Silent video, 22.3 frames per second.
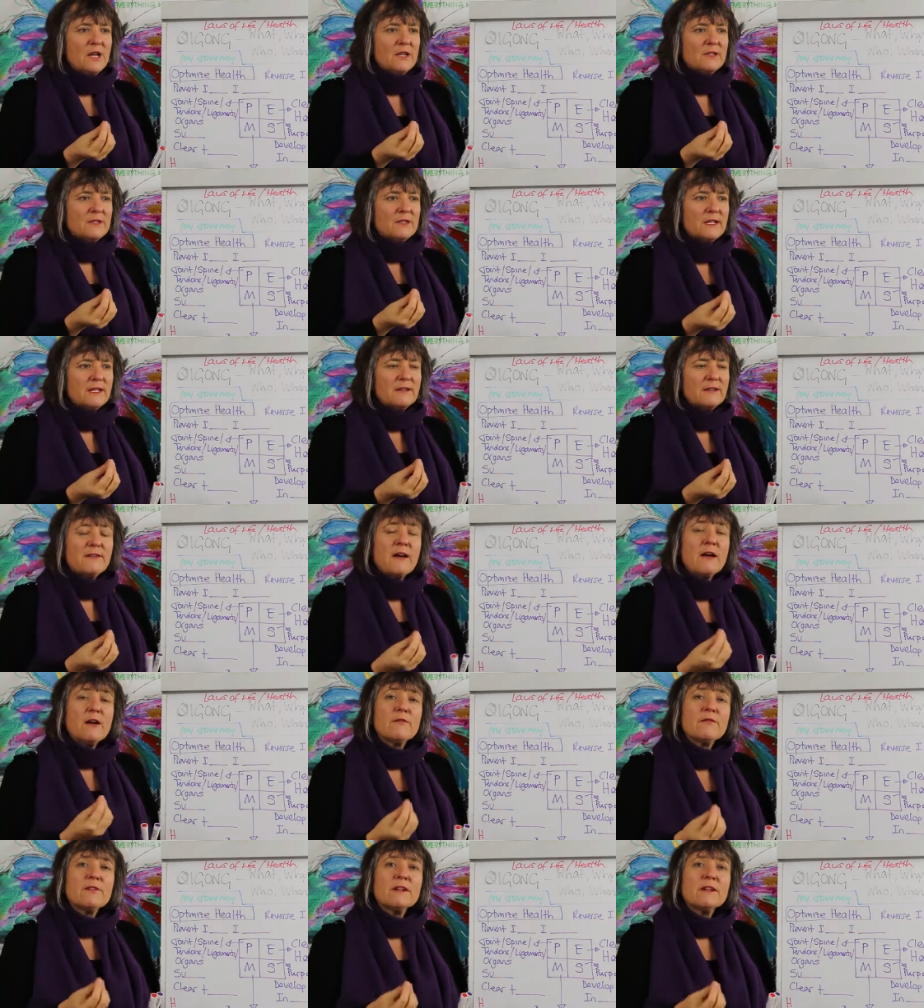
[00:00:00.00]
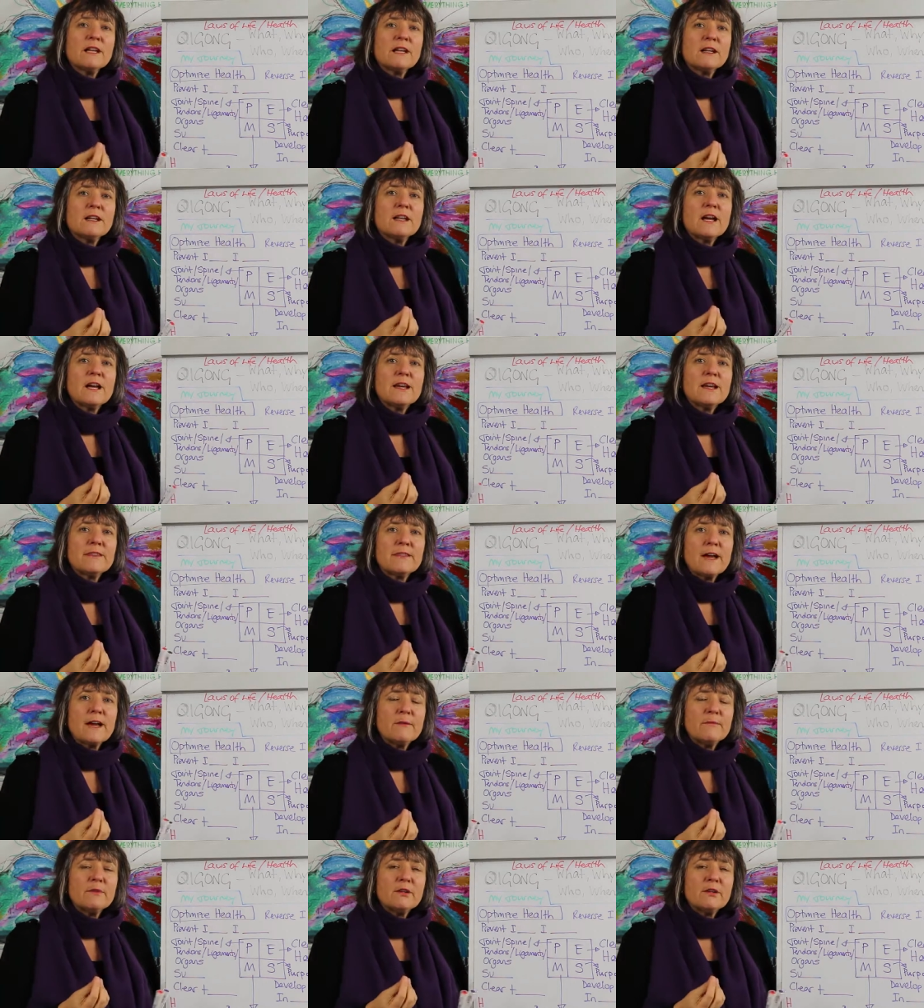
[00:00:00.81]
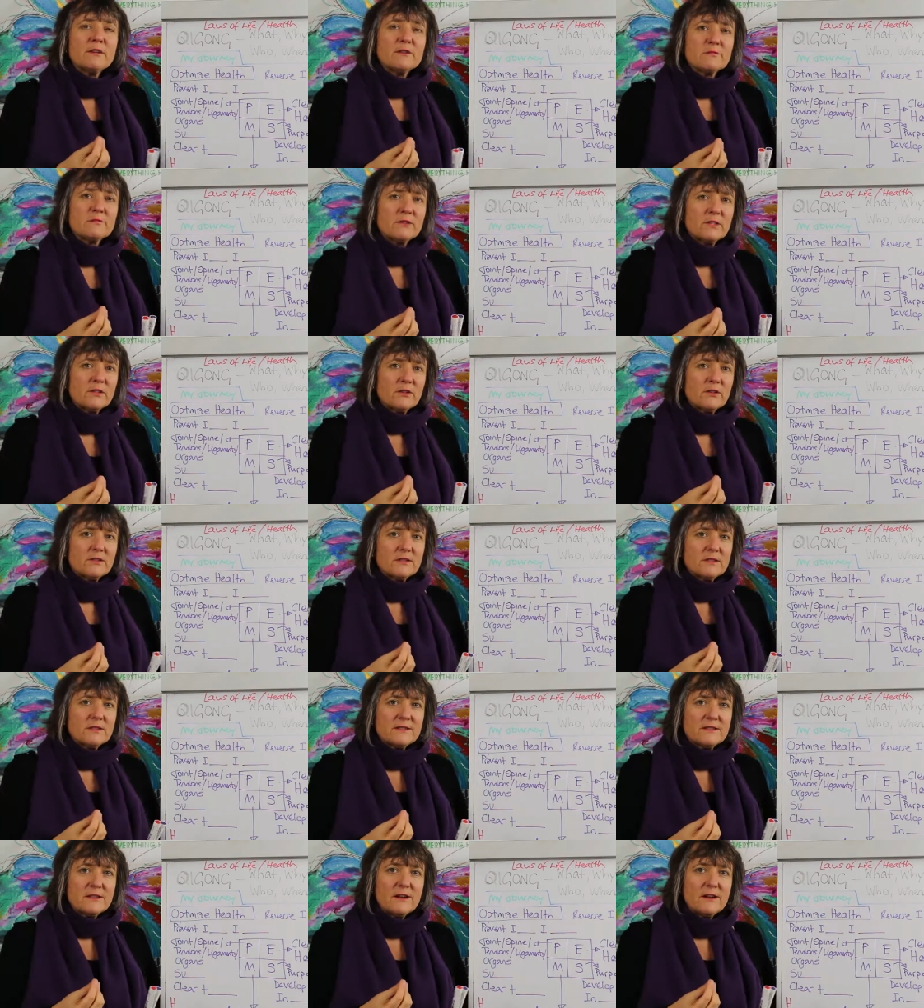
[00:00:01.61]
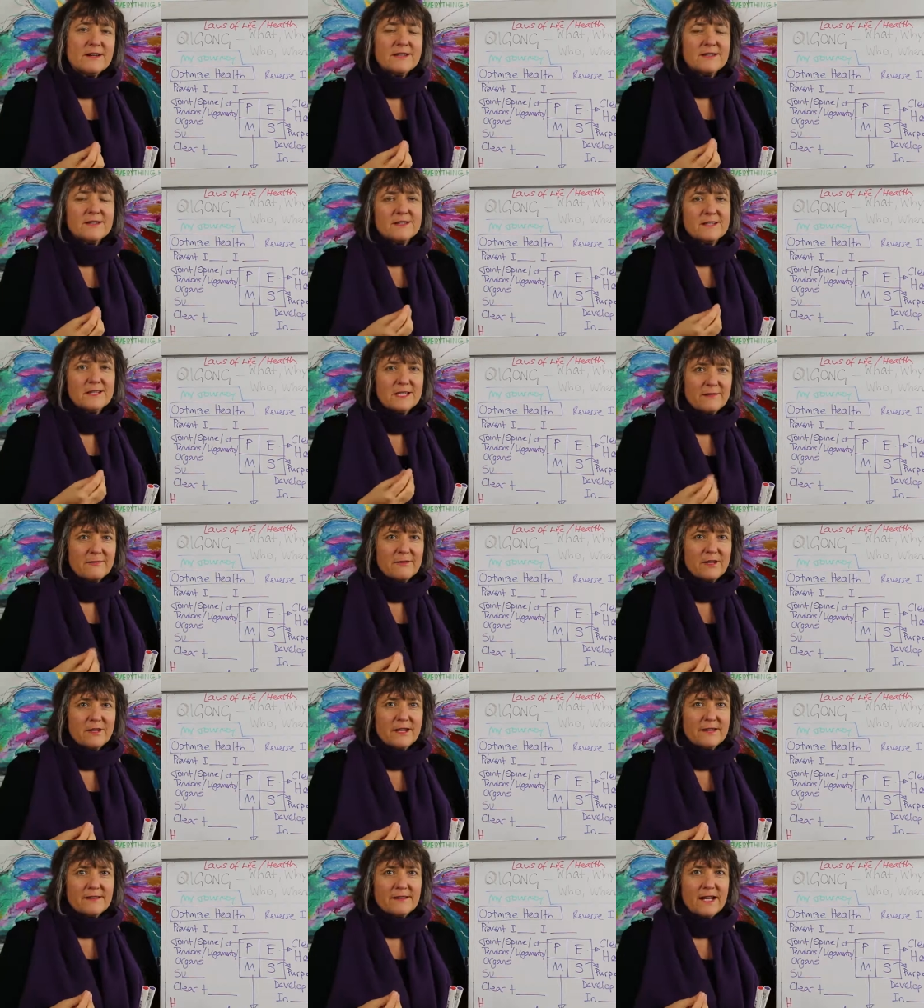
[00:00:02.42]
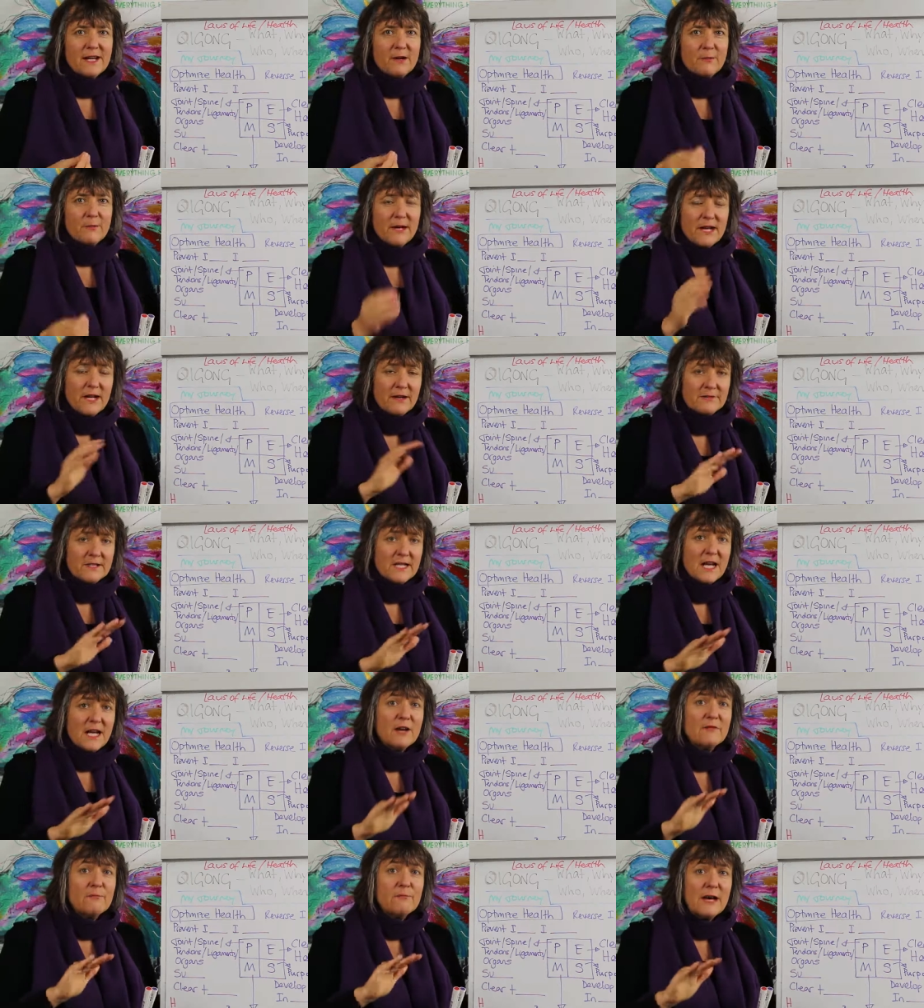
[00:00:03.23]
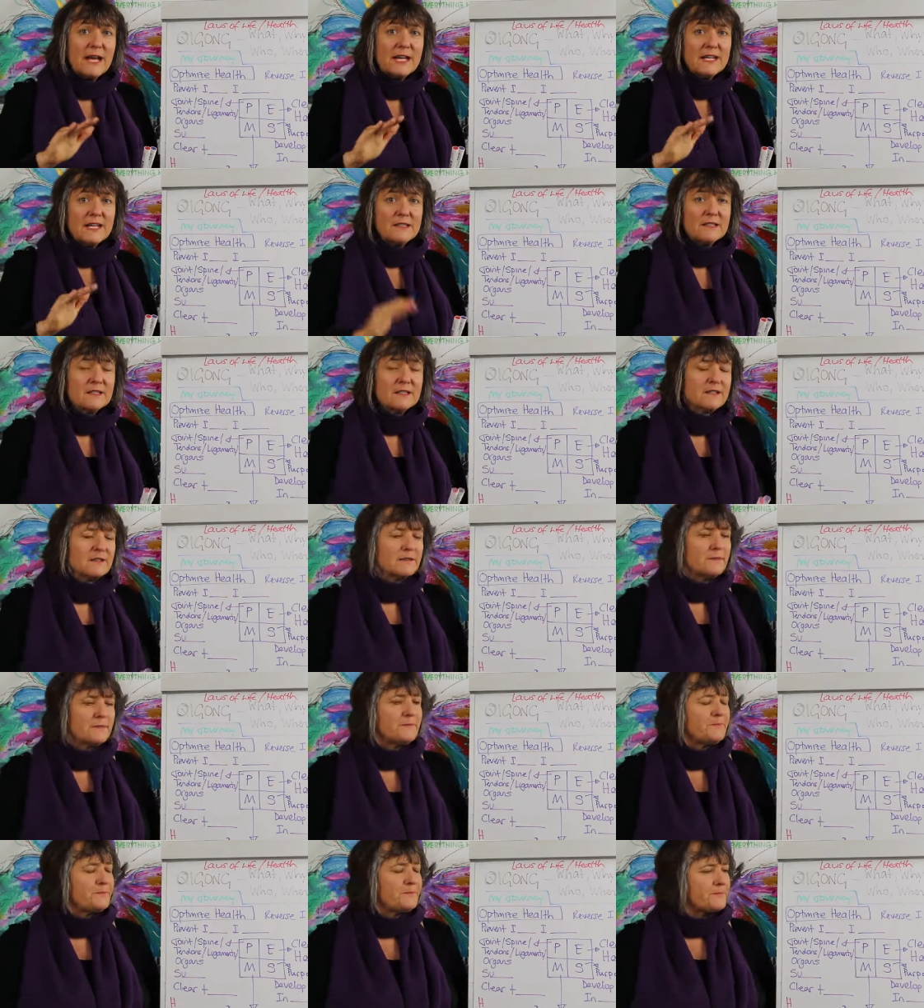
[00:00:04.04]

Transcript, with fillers: to live healthily like that because we're not designed to live like that. We have to have balance.